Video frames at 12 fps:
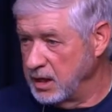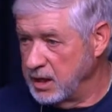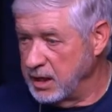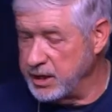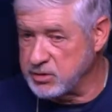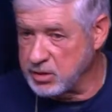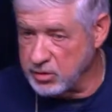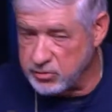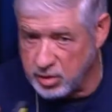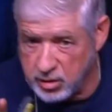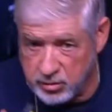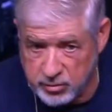It's the
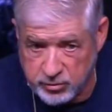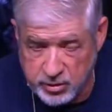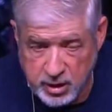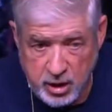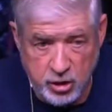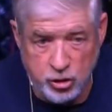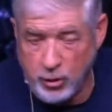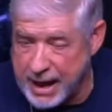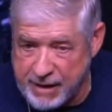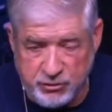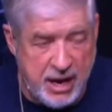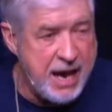truth. You
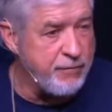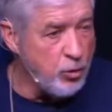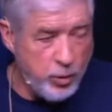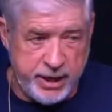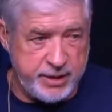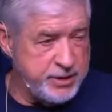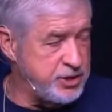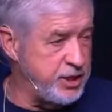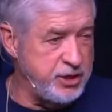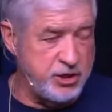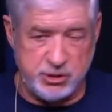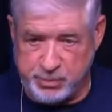have to have a witness in
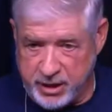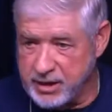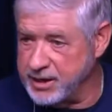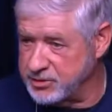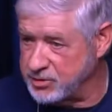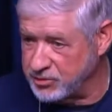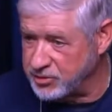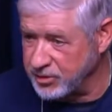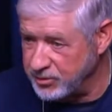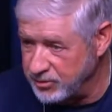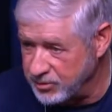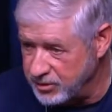your spirit, it's the
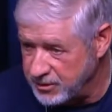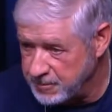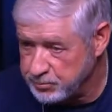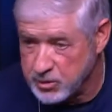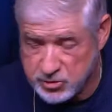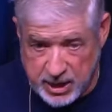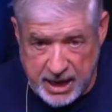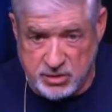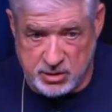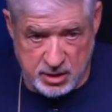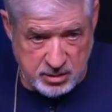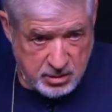truth. Sounds a
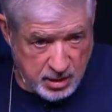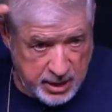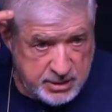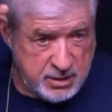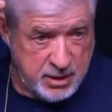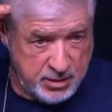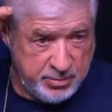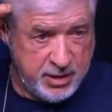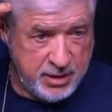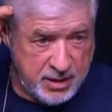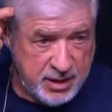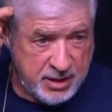little crazy up here,
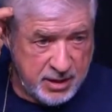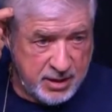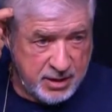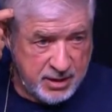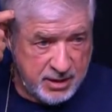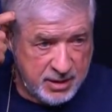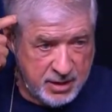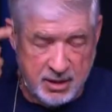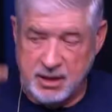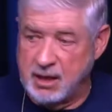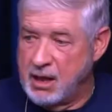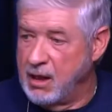doesn't
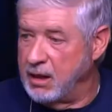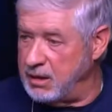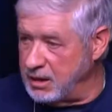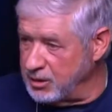it?